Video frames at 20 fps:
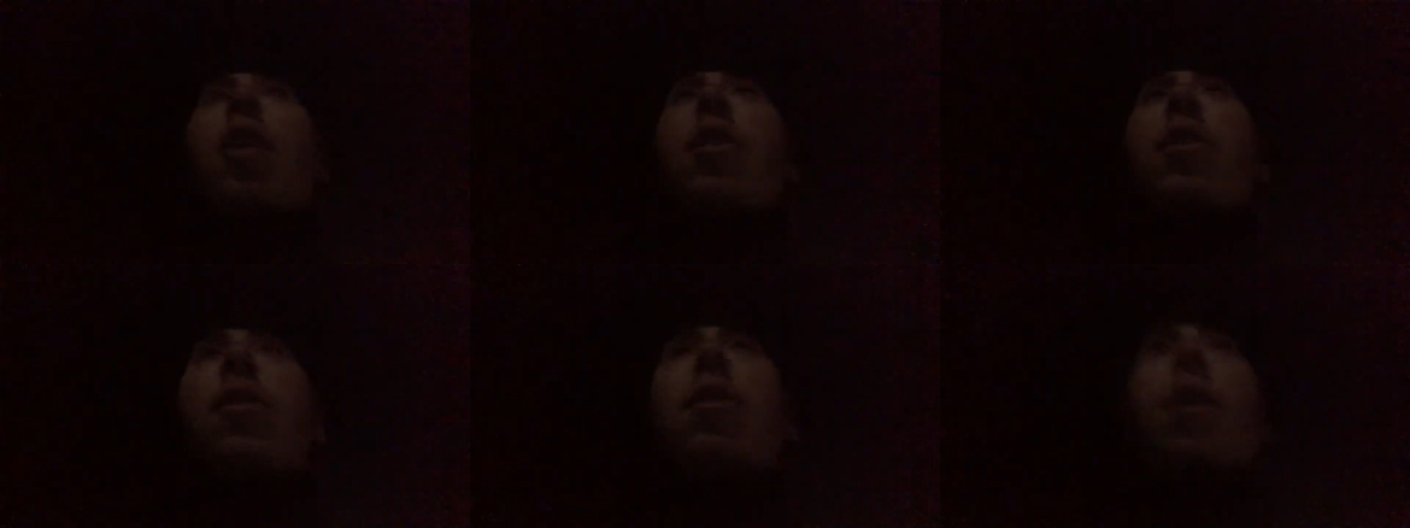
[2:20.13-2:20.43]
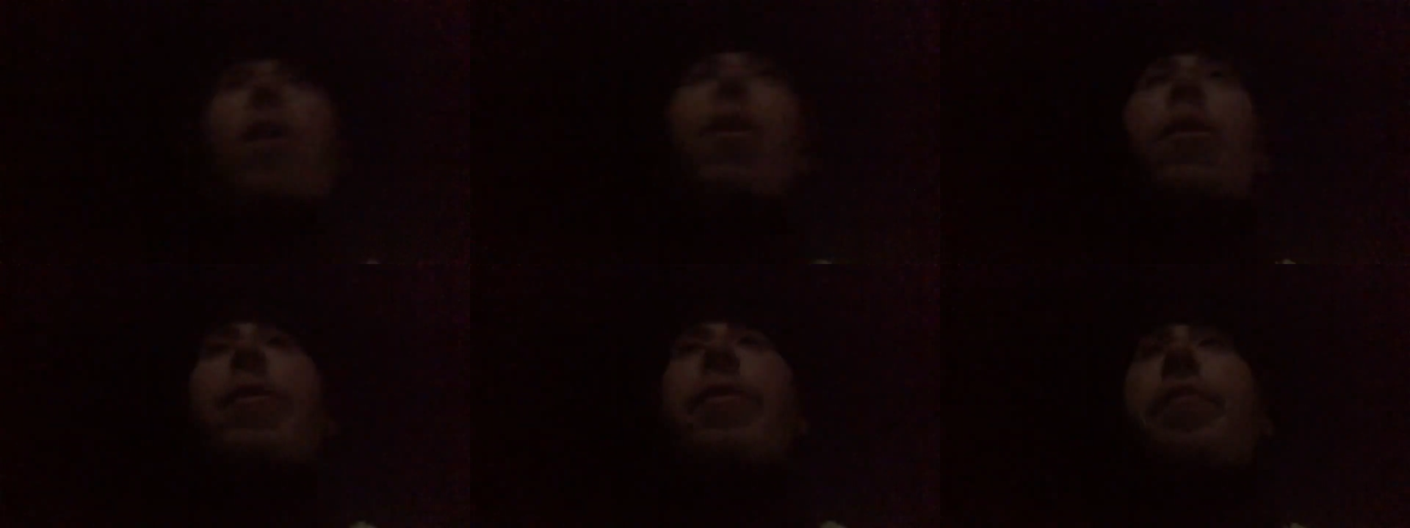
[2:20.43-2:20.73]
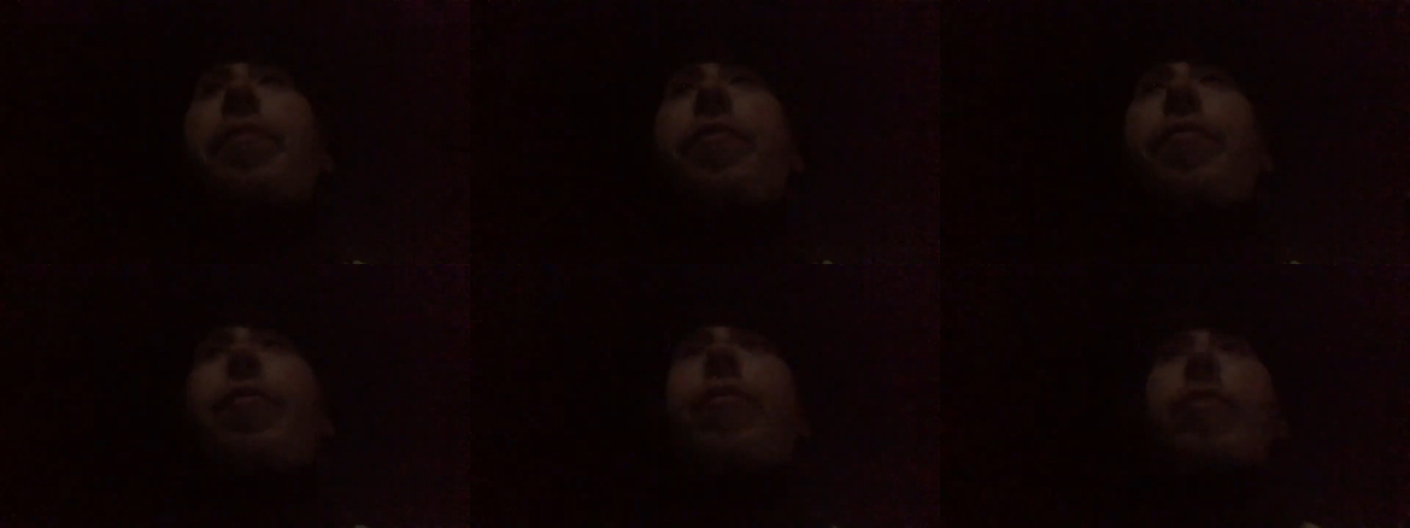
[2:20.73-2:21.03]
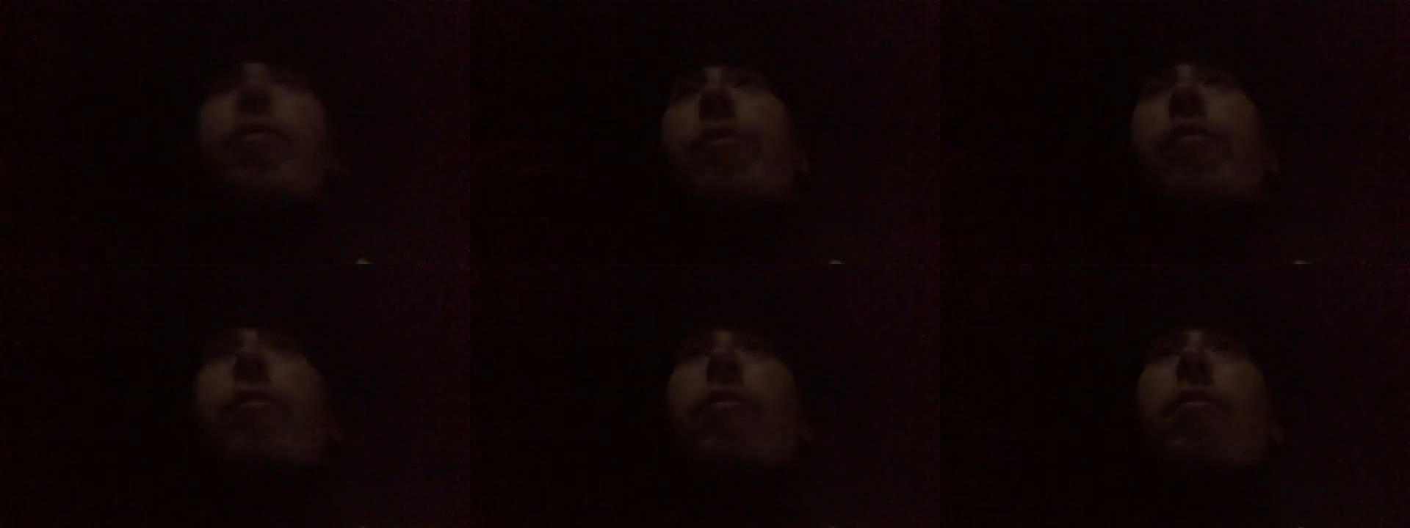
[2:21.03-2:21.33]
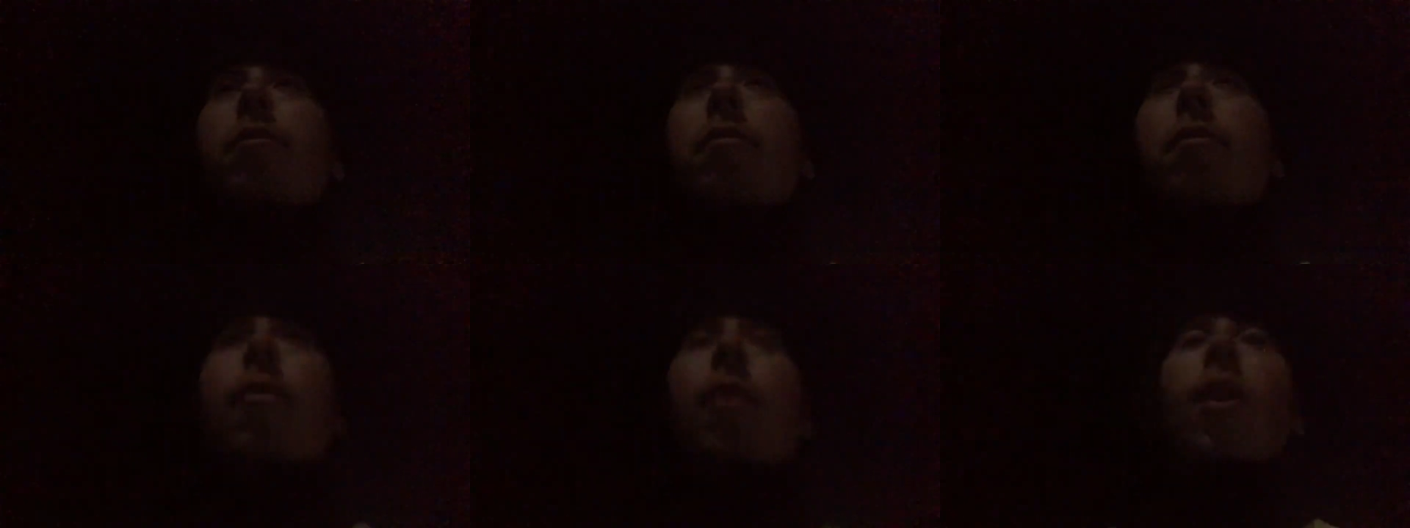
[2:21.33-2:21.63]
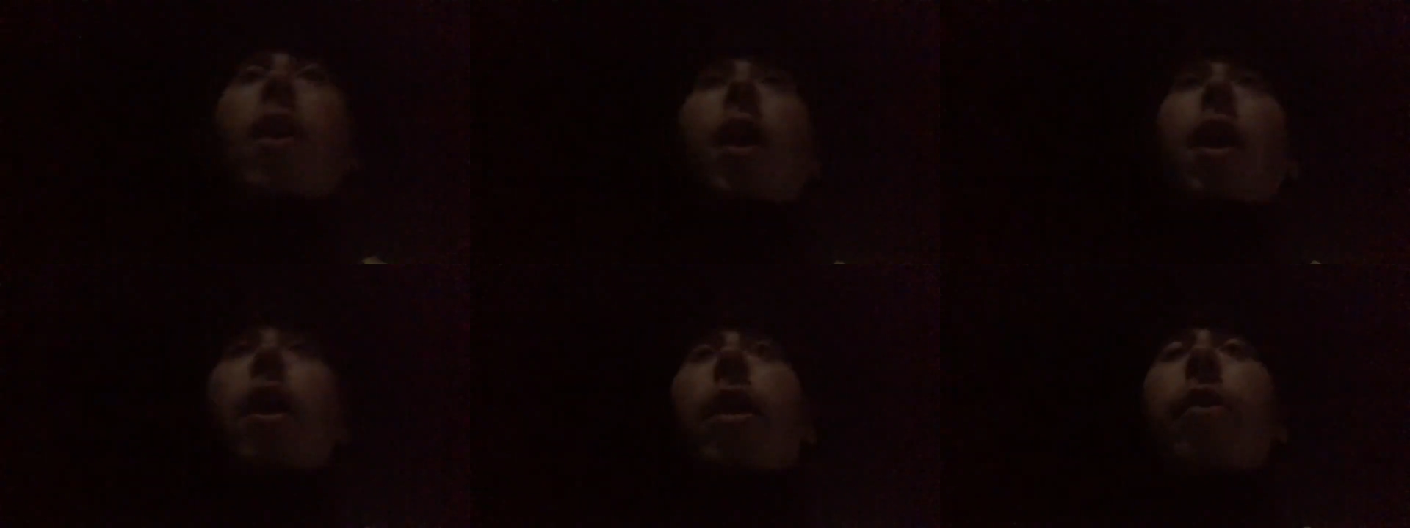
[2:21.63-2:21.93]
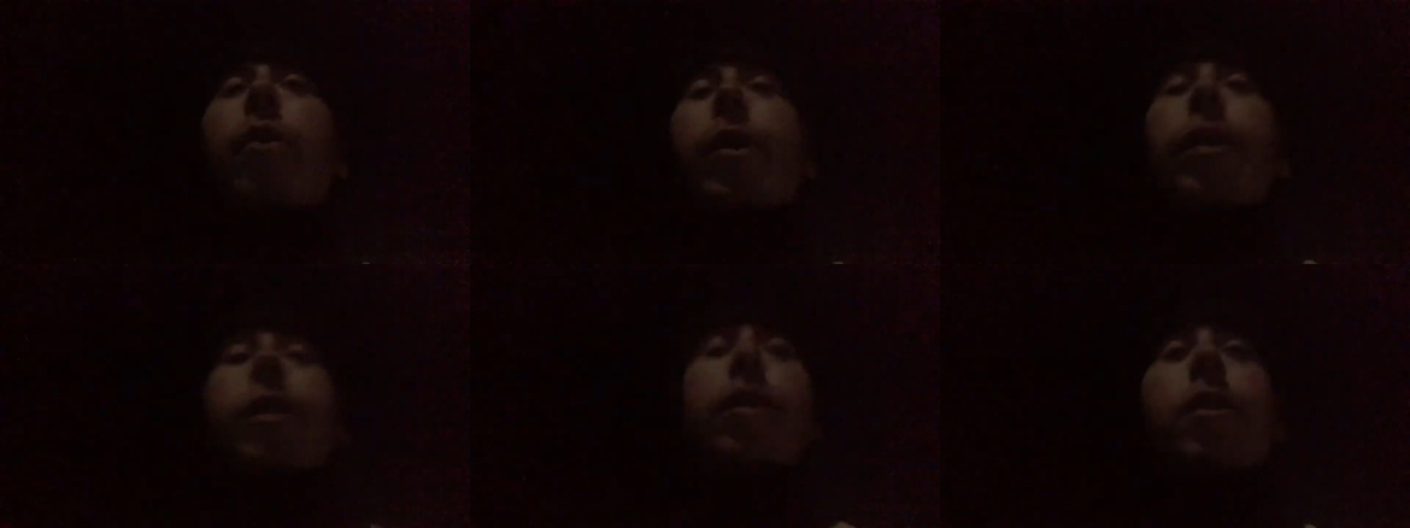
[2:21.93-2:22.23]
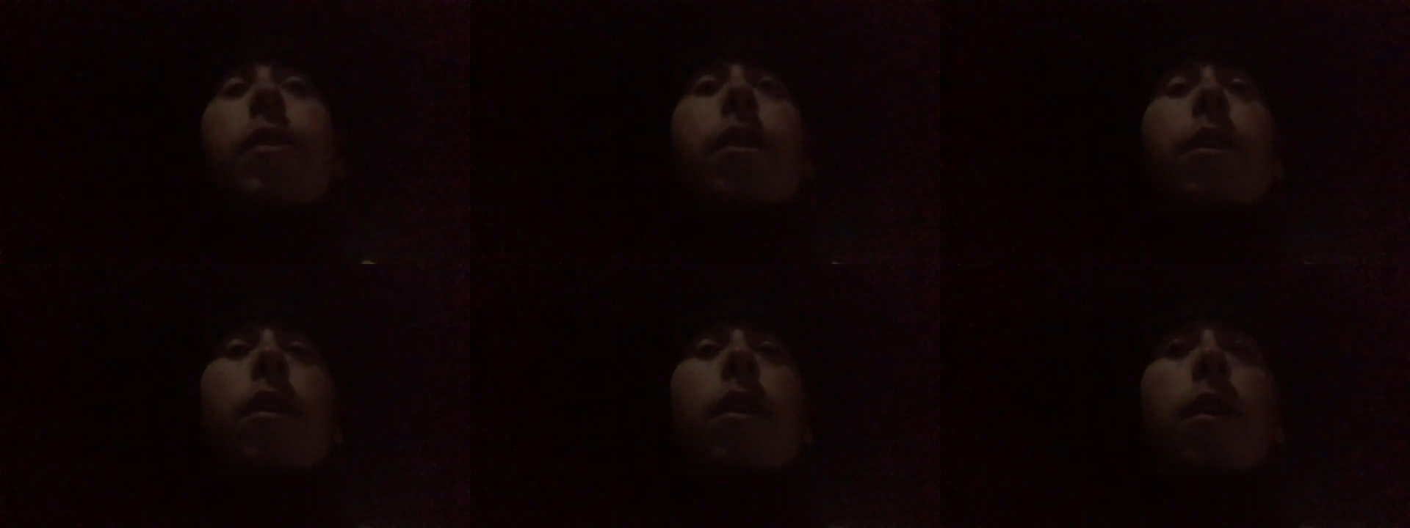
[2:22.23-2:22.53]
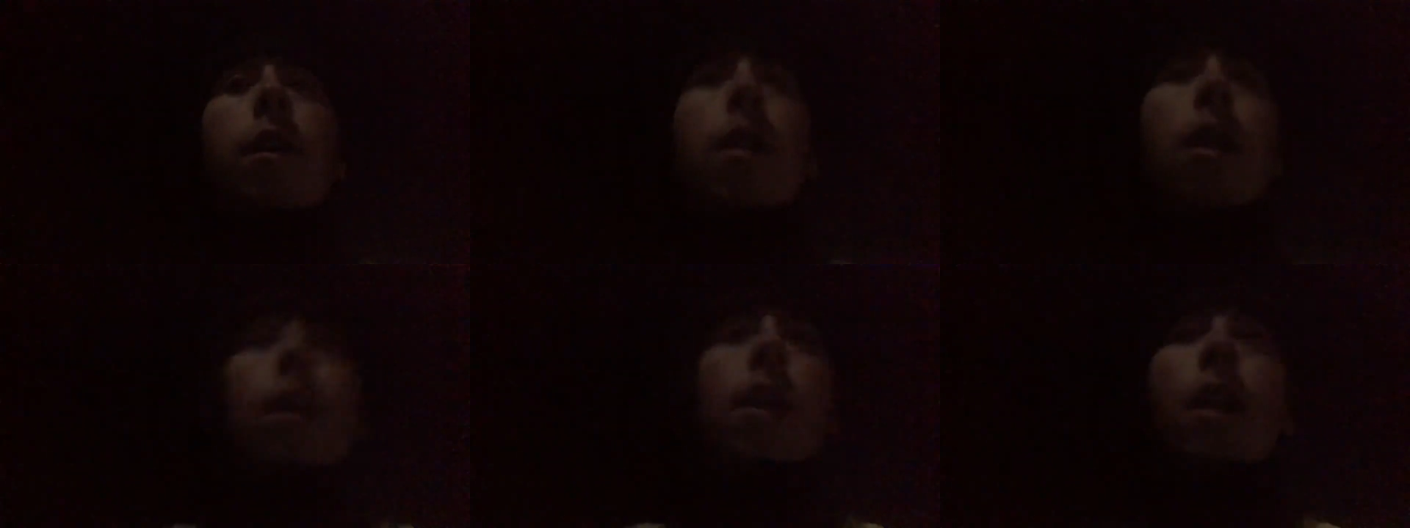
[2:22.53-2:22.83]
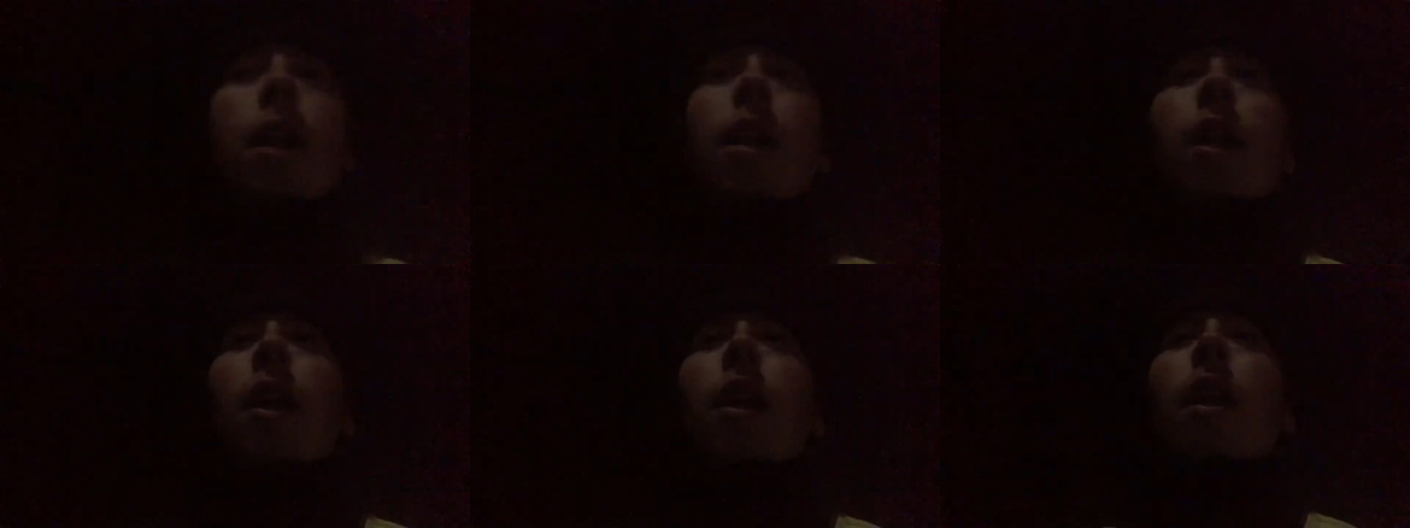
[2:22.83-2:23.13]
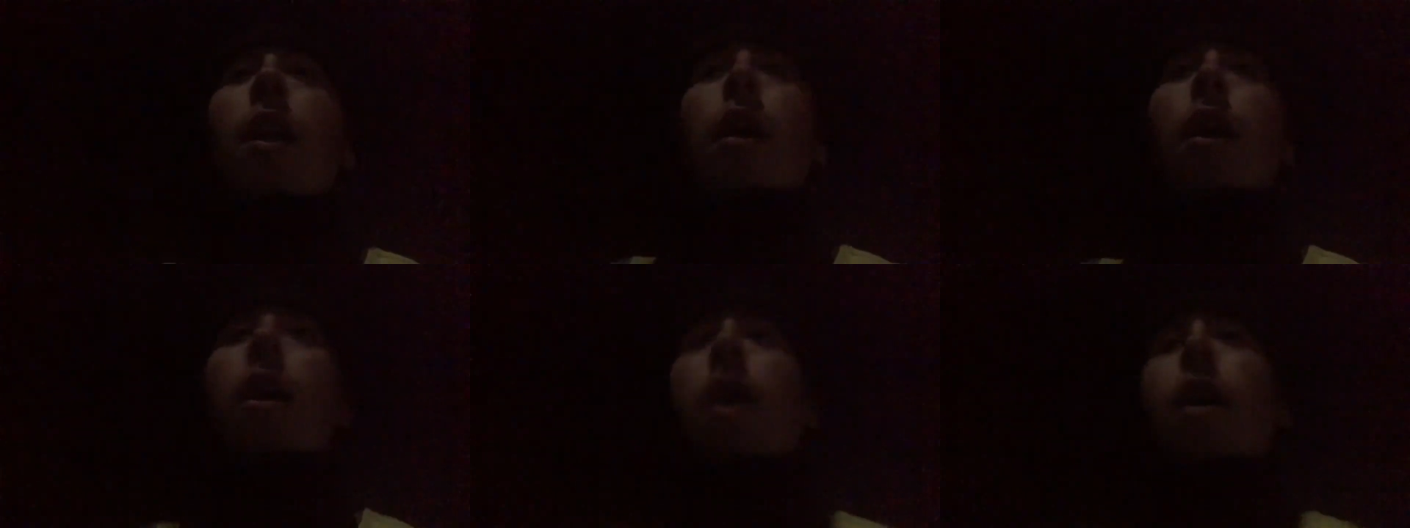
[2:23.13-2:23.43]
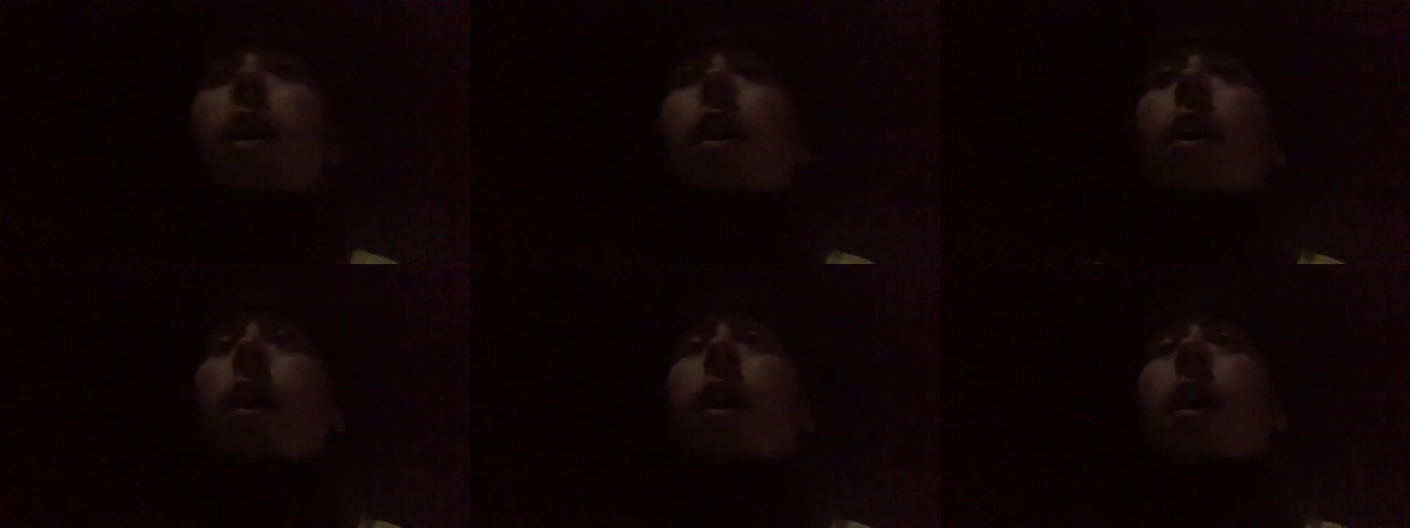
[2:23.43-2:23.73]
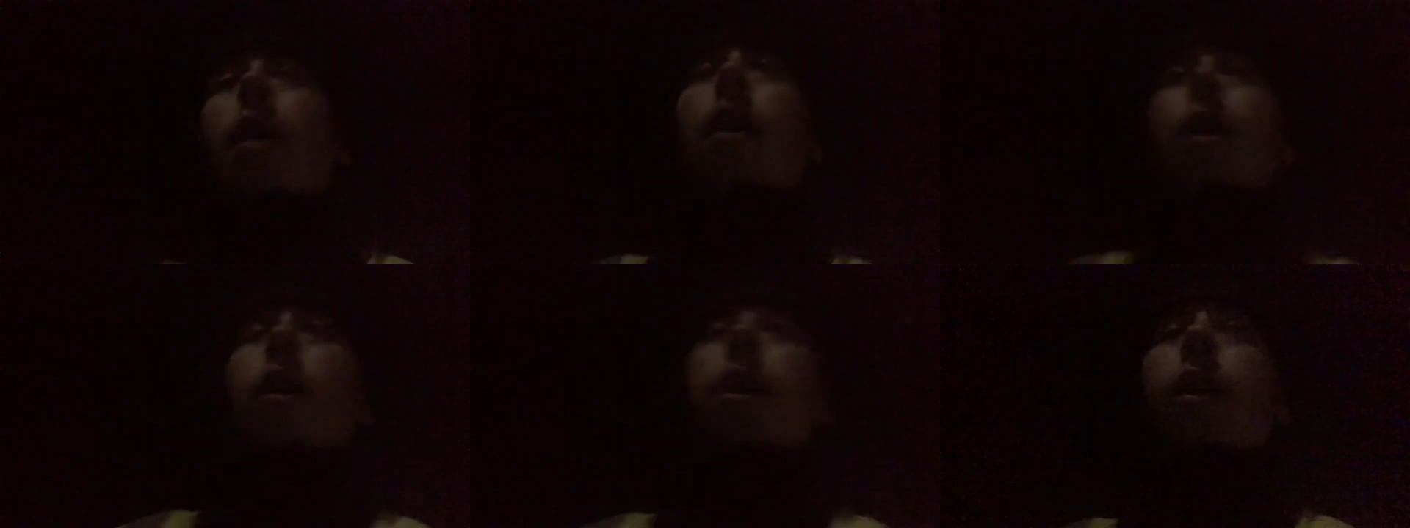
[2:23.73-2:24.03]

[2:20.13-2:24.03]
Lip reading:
No face is visible, so there are no lips to read.